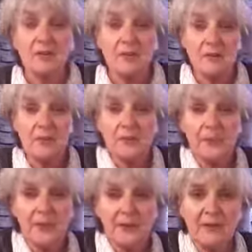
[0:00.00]
So
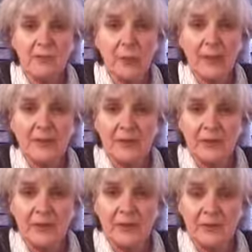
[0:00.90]
that's waiting
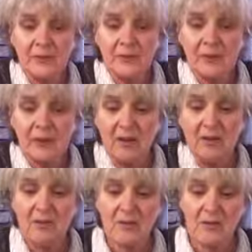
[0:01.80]
for gold
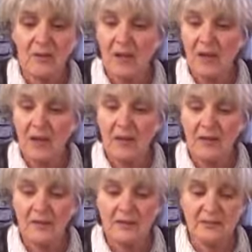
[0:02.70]
size,
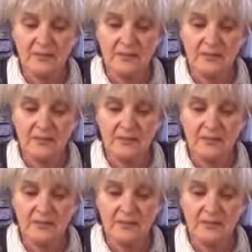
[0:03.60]
and